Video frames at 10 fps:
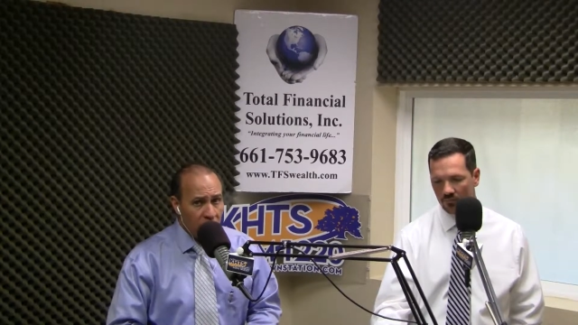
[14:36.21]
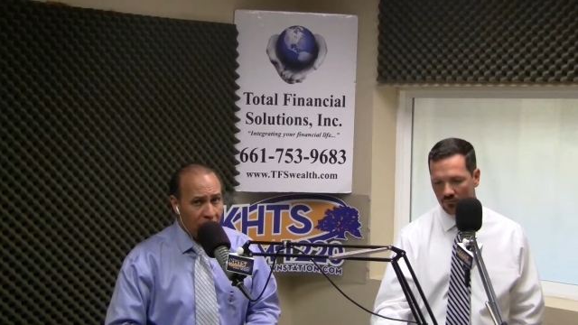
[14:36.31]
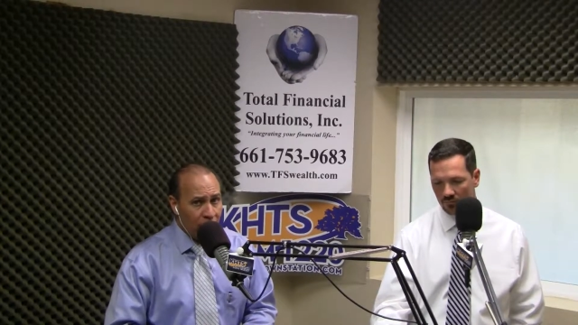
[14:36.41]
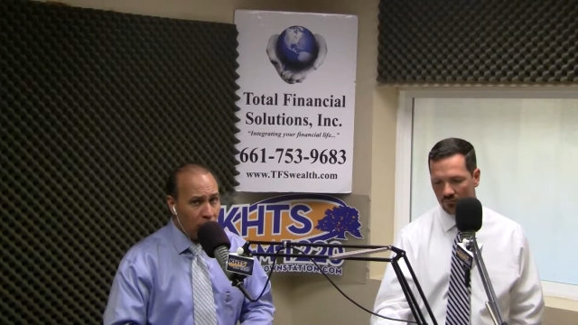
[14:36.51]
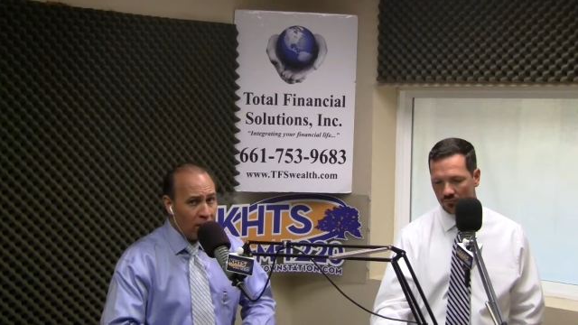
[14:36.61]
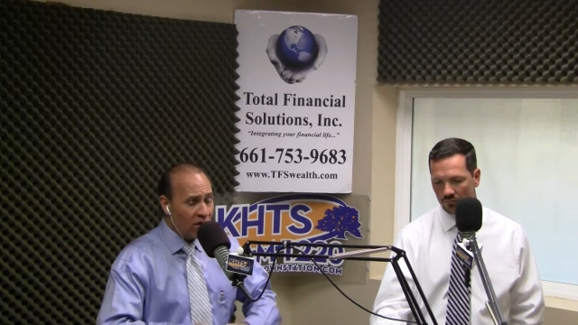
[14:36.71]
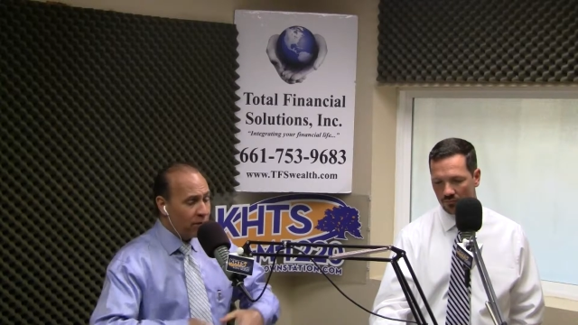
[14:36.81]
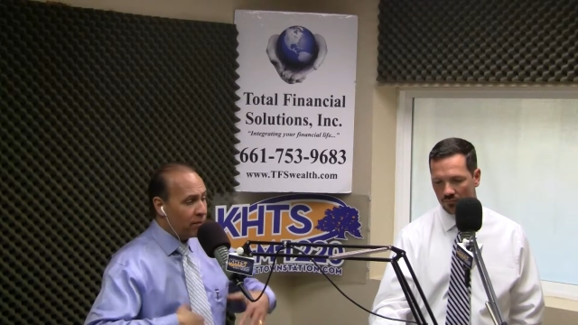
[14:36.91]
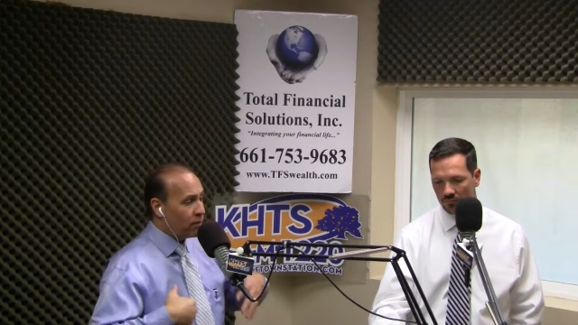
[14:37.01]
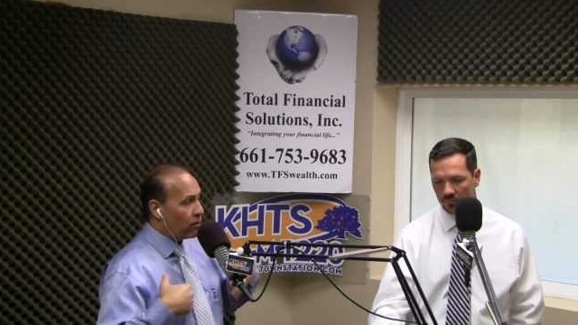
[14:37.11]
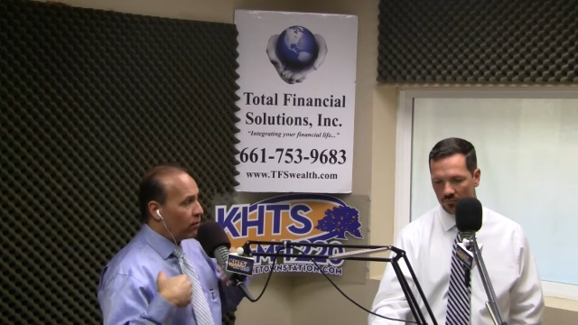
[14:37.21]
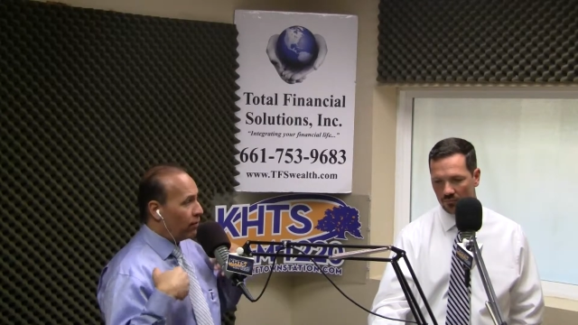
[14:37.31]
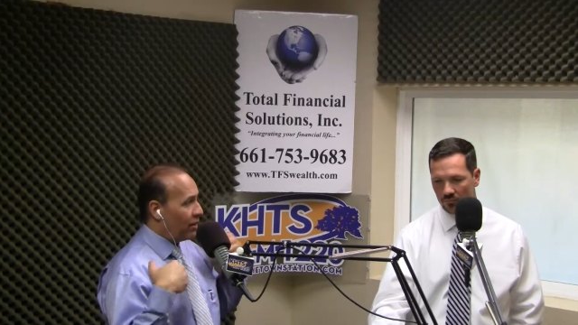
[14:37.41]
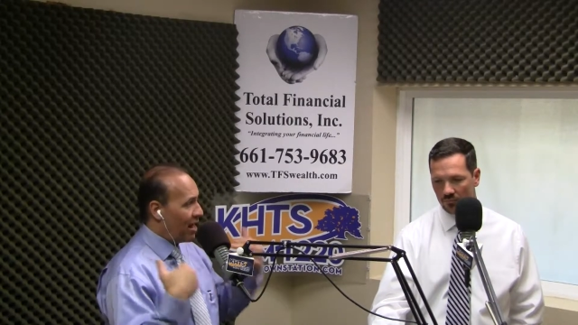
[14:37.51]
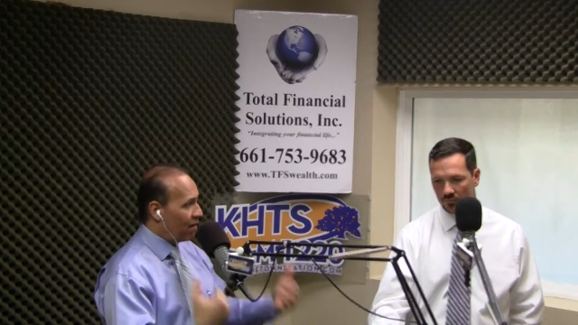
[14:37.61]
Speaker 1: right? For a lot of people,
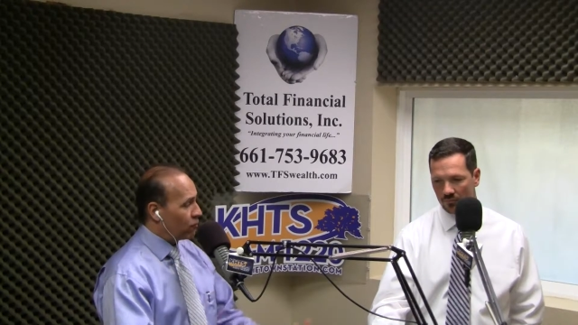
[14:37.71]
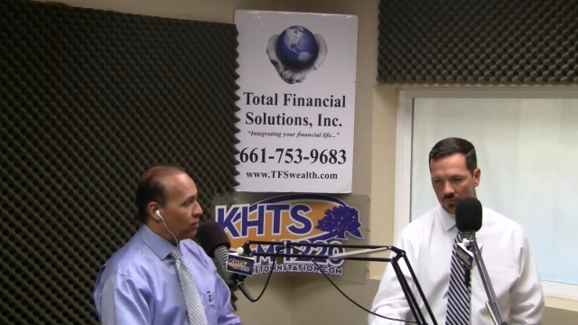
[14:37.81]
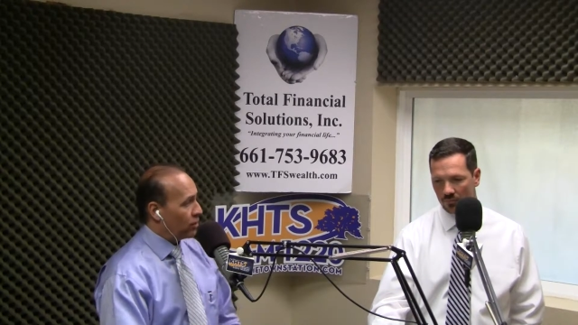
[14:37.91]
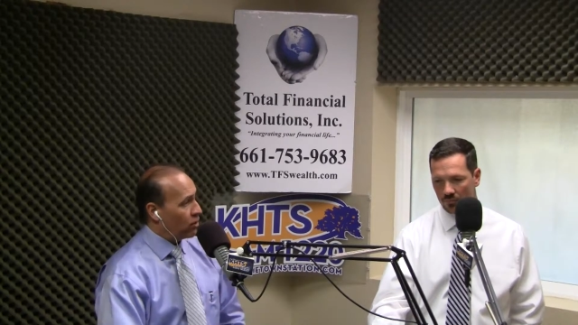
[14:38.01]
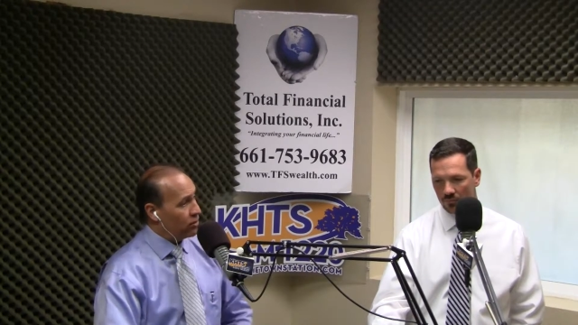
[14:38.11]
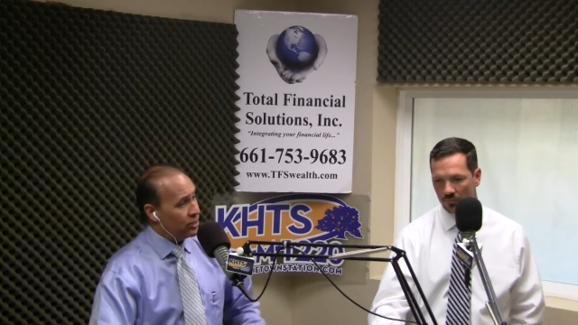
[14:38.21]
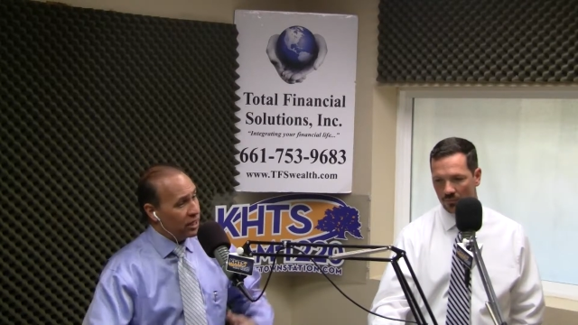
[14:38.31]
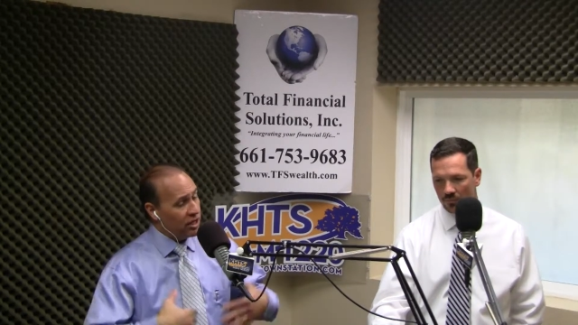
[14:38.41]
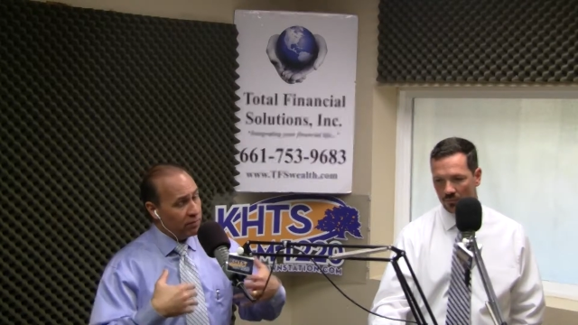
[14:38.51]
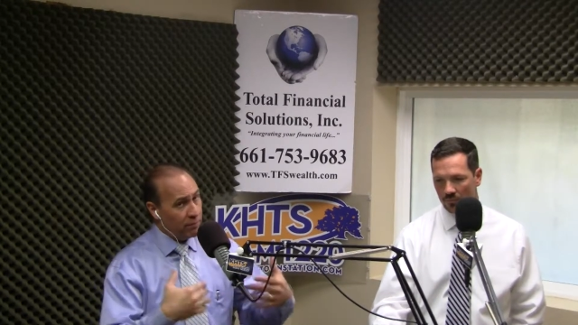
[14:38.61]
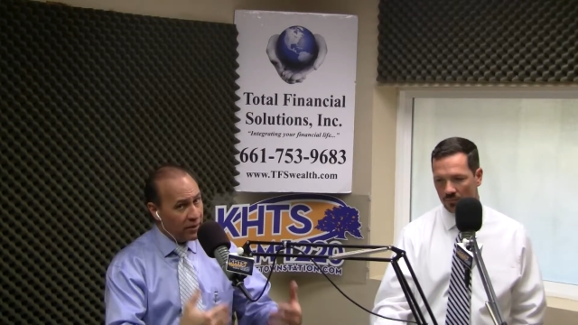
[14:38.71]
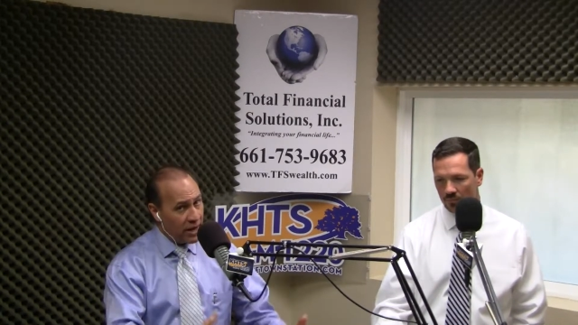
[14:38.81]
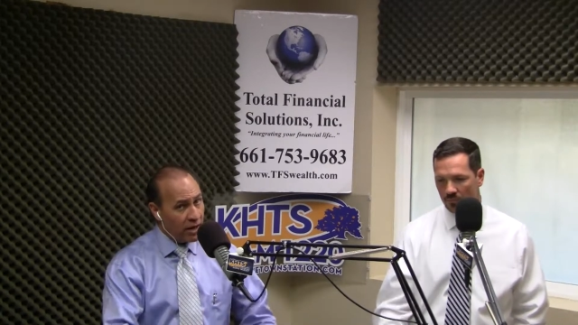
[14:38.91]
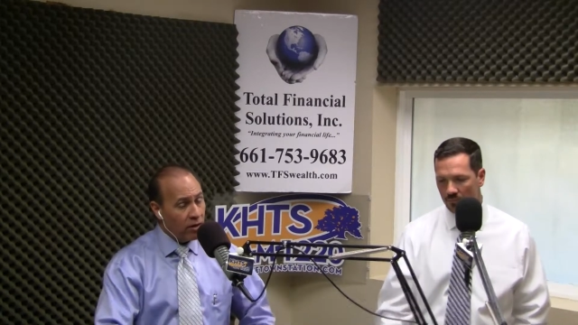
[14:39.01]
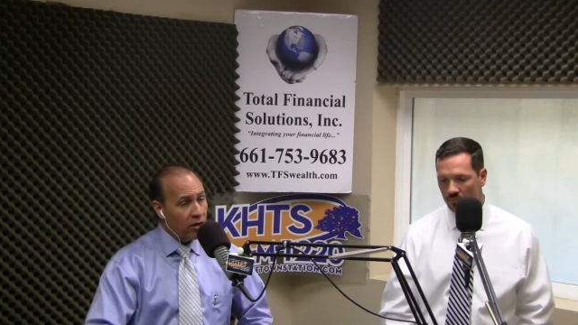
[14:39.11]
they have credit card debt, they've been
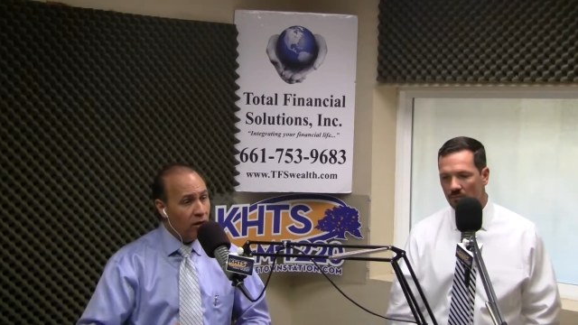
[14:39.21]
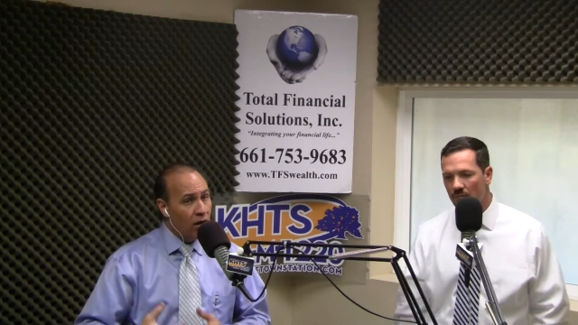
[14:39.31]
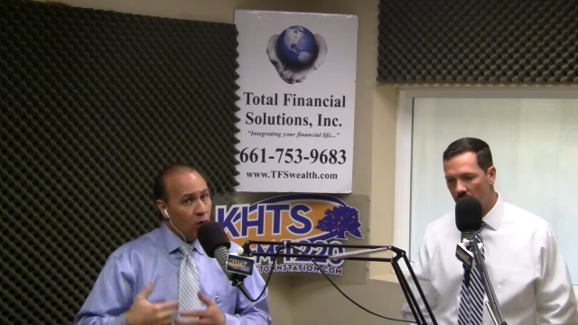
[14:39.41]
paying on it.